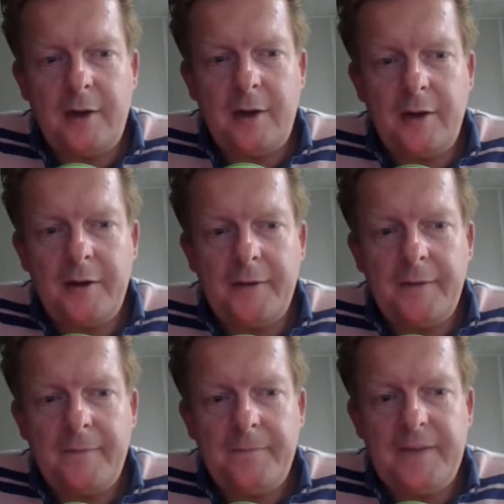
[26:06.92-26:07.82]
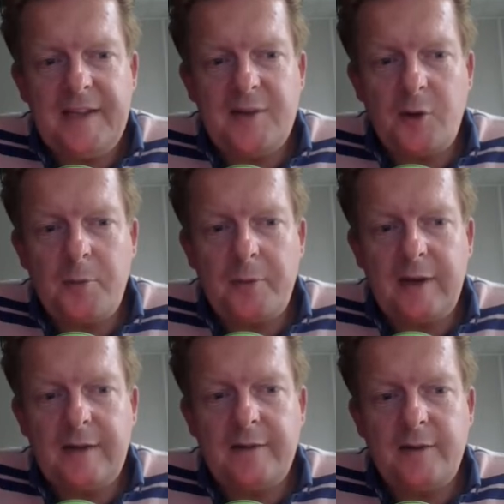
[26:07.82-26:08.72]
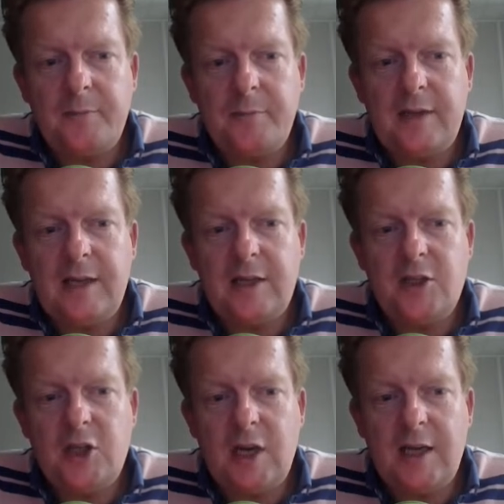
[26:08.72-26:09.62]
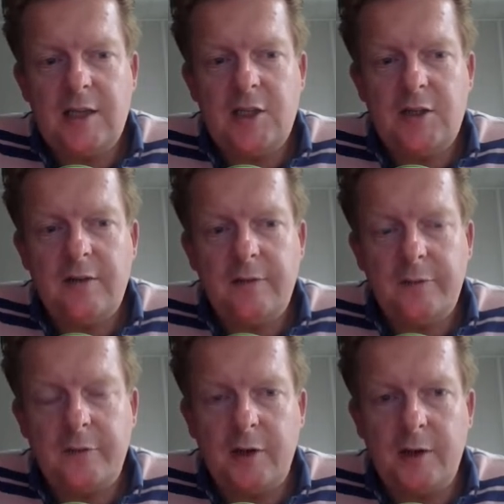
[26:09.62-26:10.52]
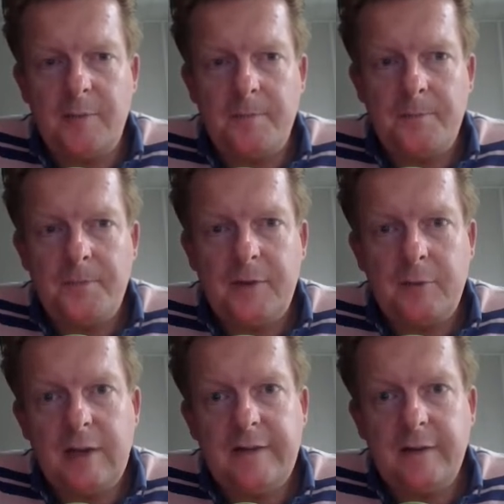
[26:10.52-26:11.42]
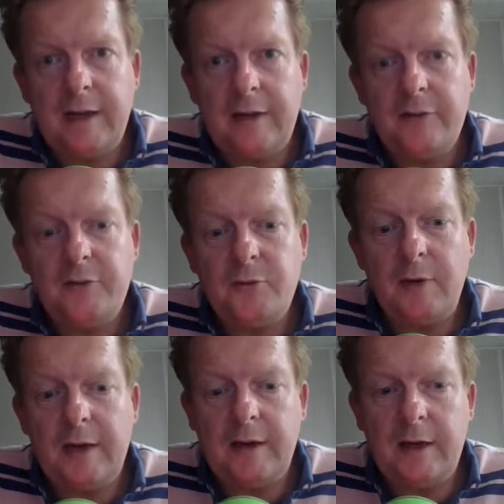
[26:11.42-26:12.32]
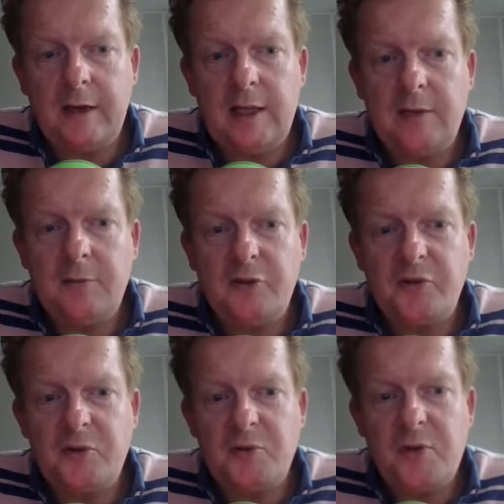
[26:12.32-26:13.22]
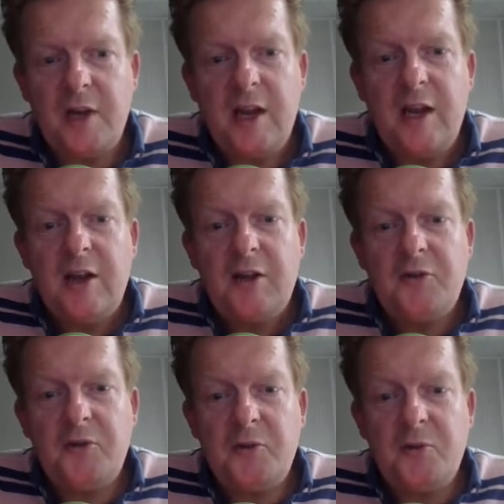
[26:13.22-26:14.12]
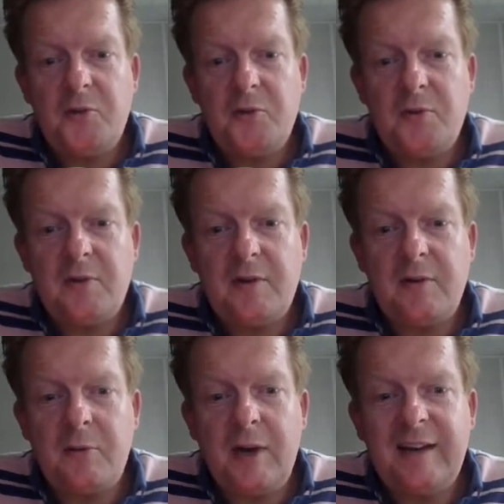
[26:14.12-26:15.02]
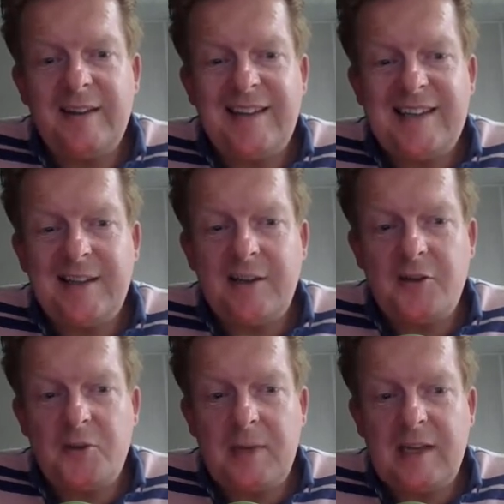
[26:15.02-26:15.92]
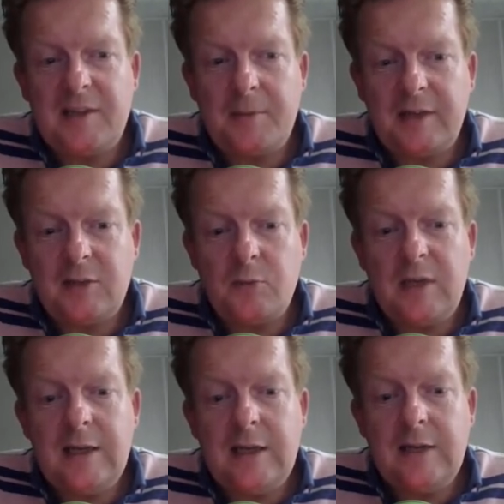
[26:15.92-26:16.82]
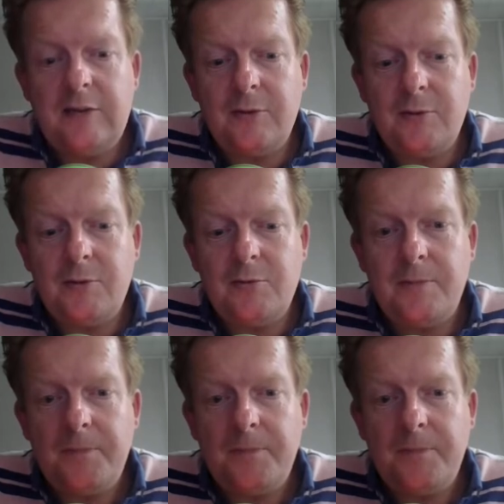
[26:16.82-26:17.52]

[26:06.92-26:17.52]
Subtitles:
on this operator being changed from greater than to greater than or equal to. To write a test that also picks up on this, we need to